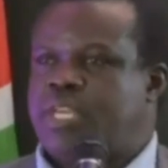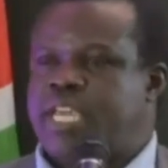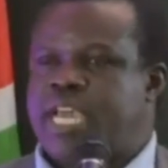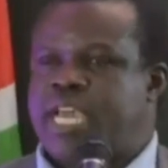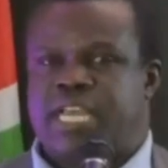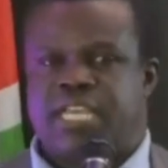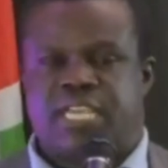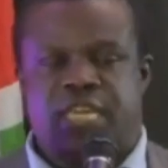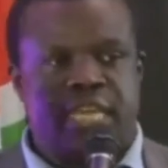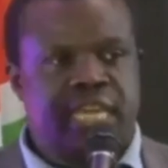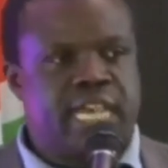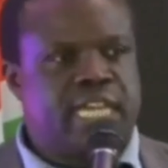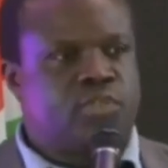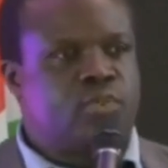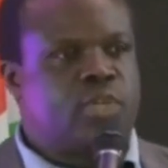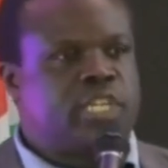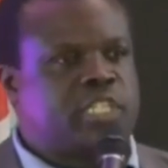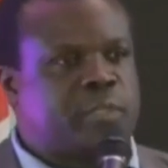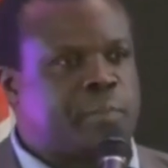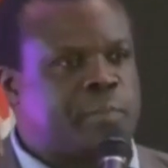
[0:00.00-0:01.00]
we are here
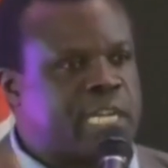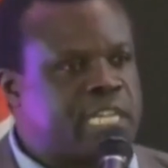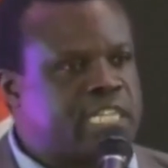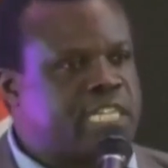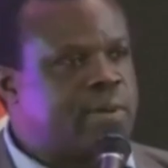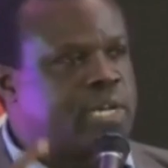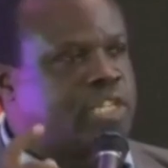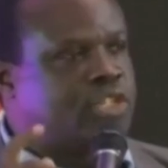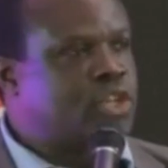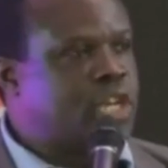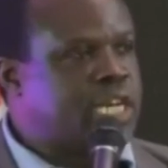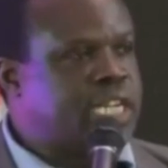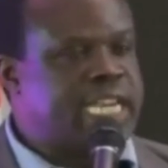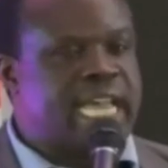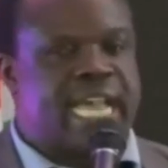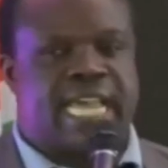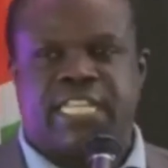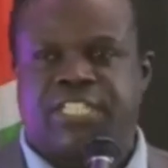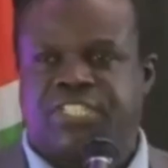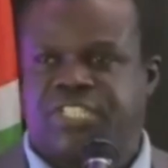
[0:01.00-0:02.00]
to express our
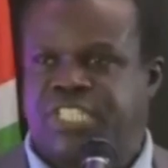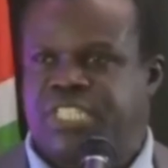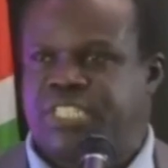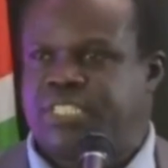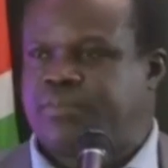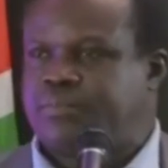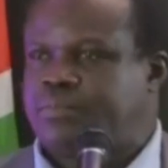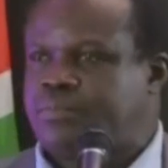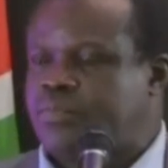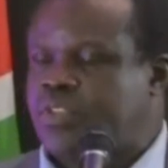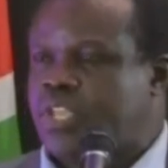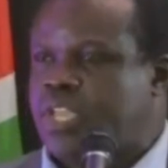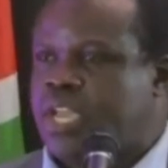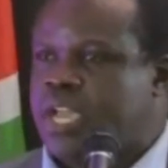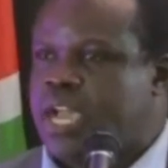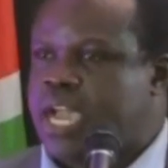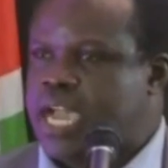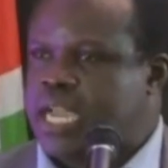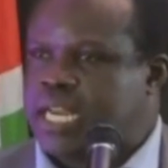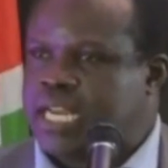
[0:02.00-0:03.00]
solidarity
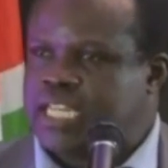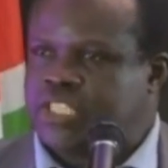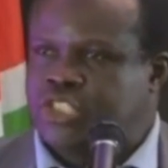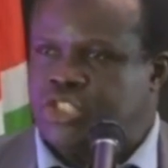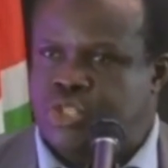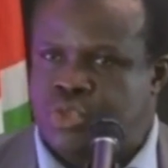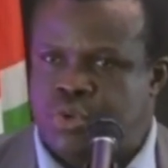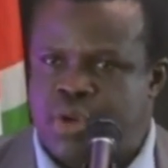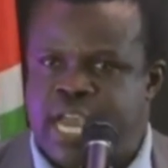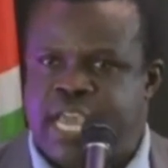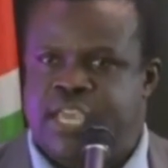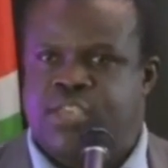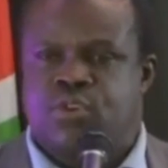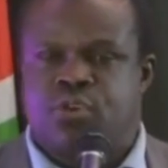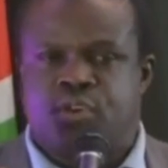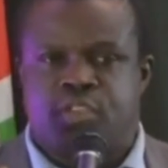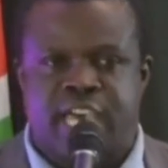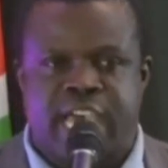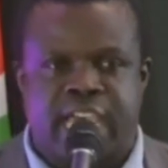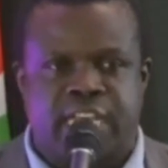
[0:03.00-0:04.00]
and assure
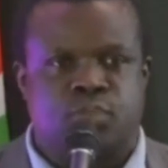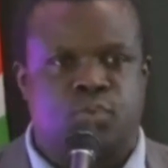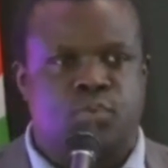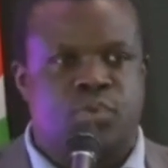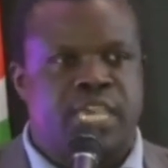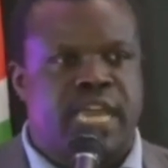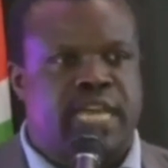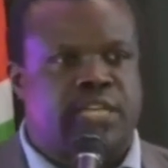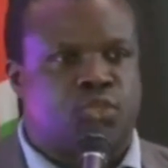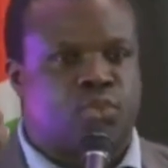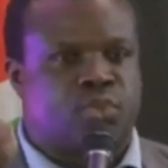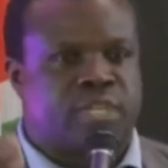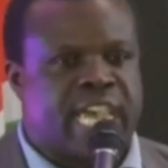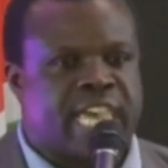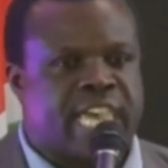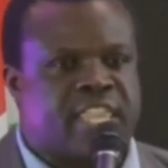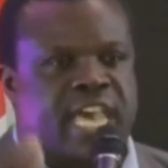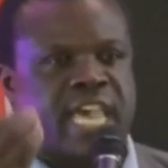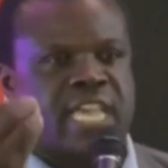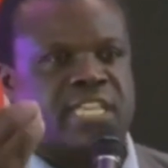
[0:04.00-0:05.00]
you that we are
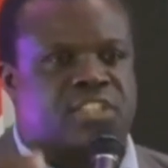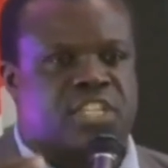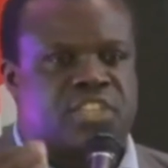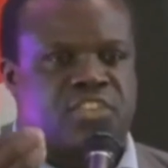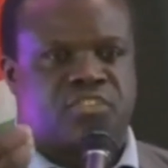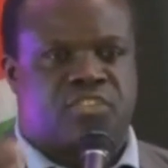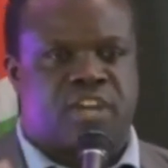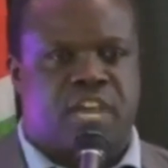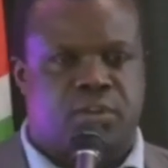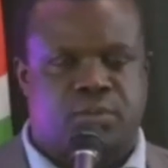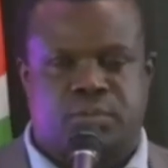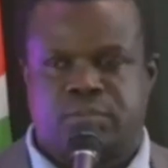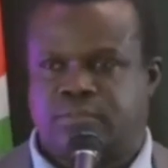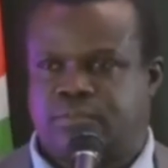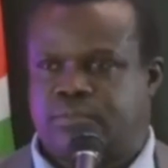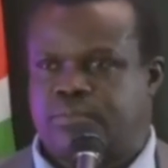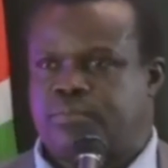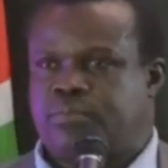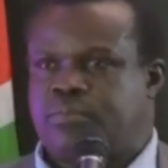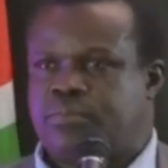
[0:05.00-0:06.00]
together in this struggle.
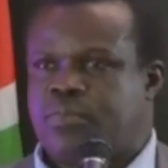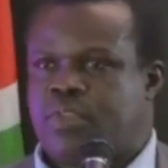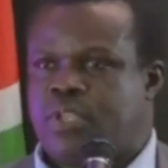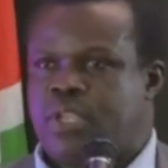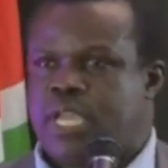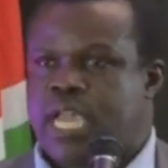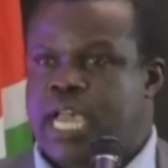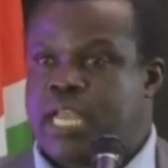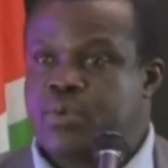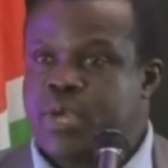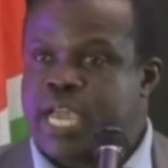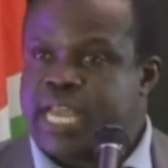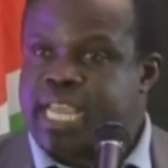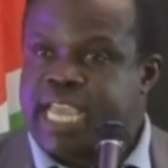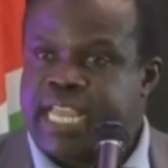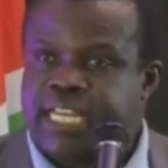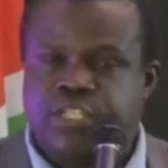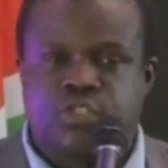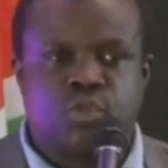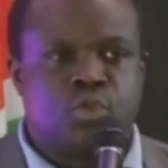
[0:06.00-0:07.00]
And we are
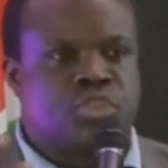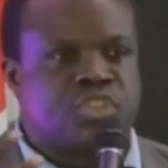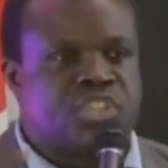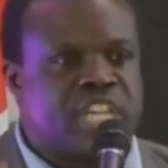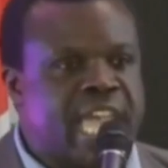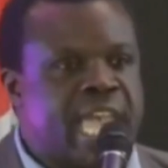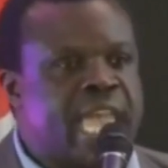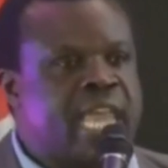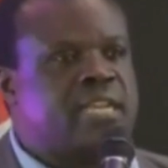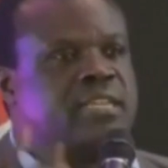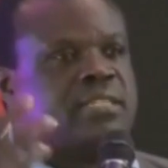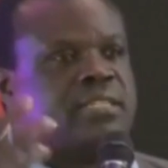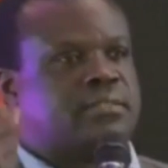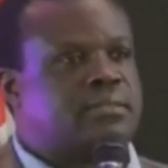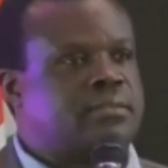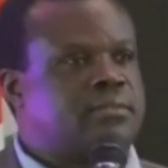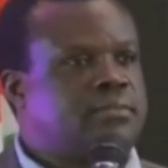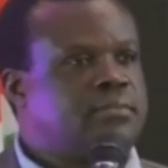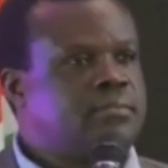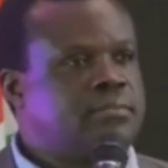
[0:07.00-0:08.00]
ready to train
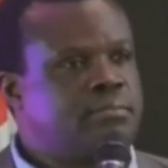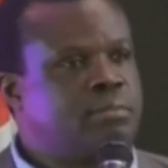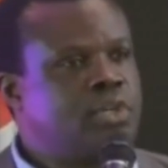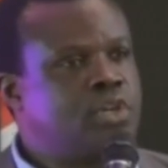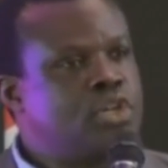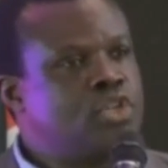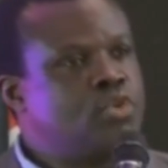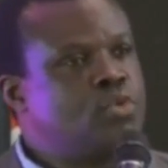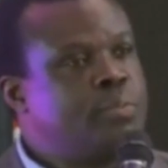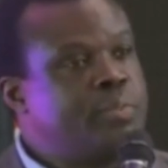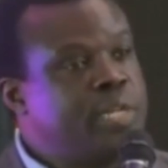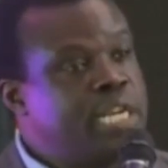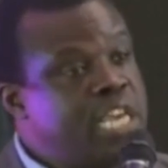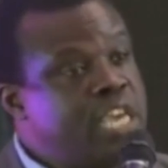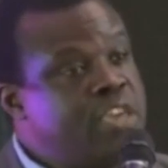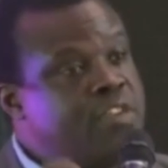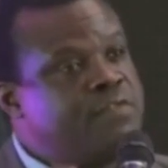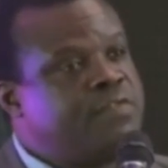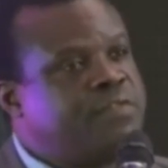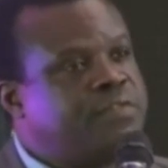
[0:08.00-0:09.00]
because we
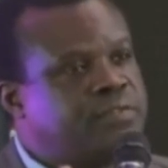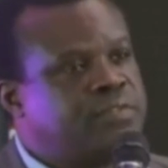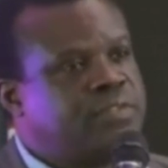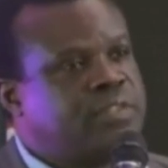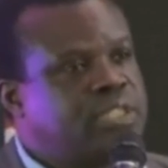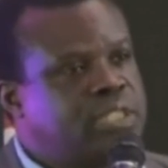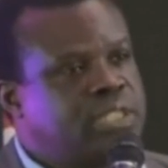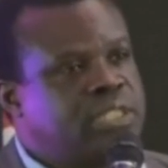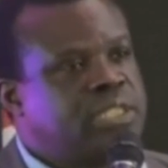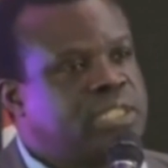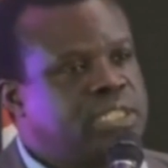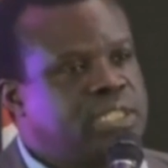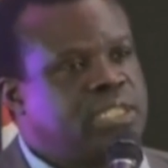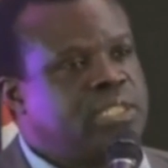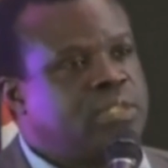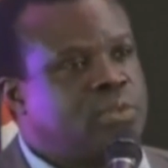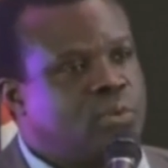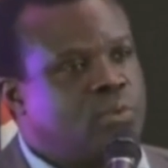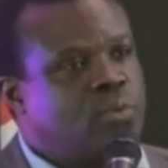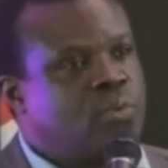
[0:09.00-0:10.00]
believe
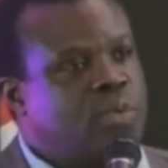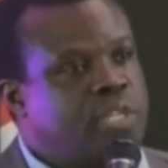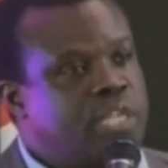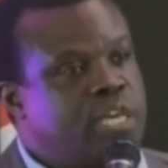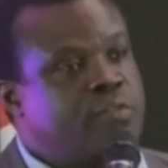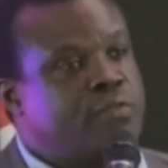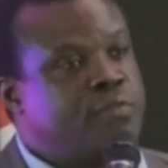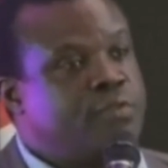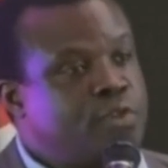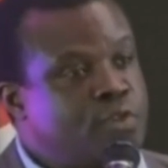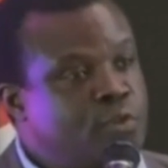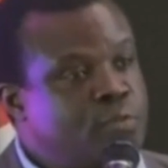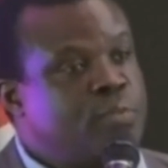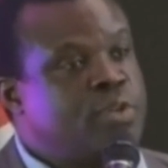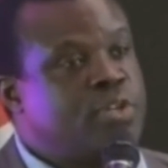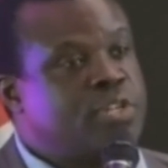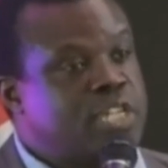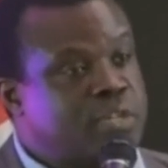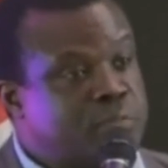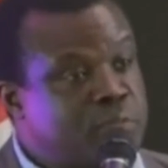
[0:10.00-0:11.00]
with a few
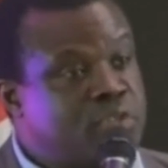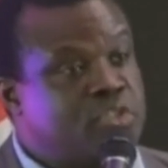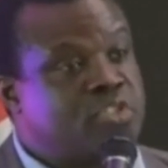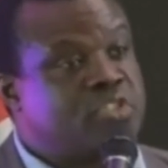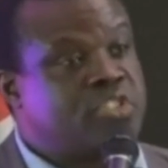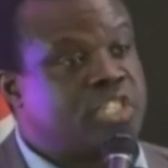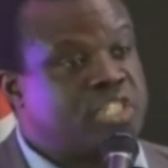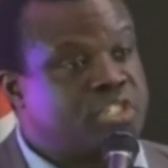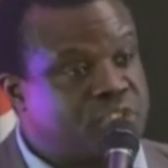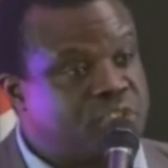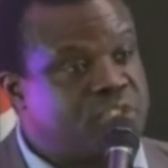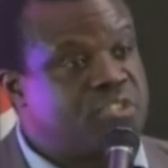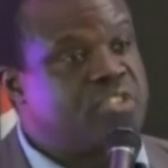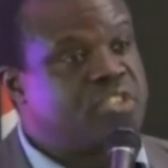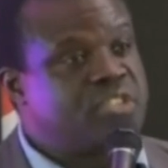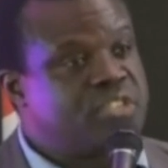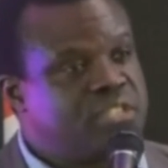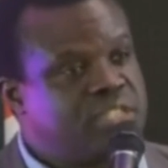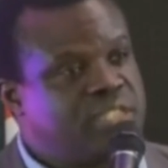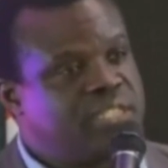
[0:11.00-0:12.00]
more
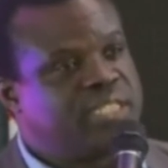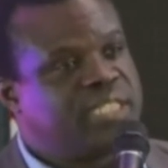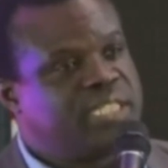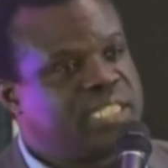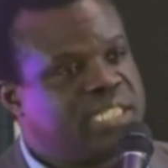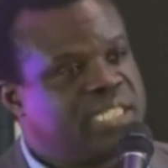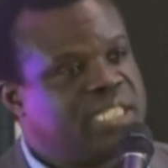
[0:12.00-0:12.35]
demonstrations,